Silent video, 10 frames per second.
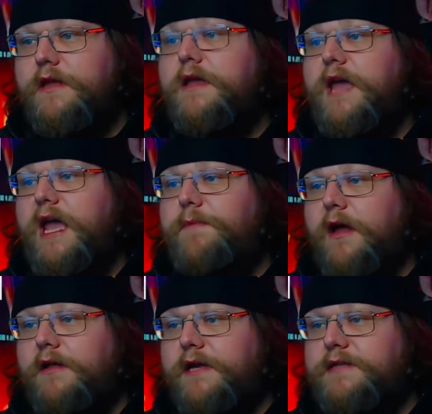Happy
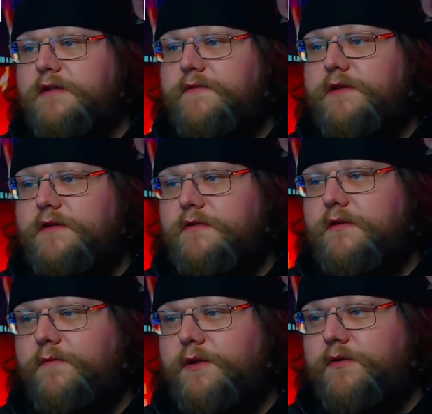holidays, Clifton.
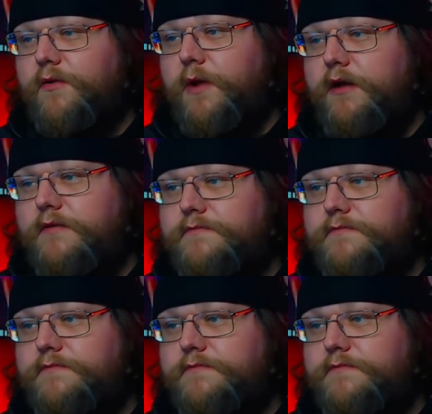Hope you're doing well.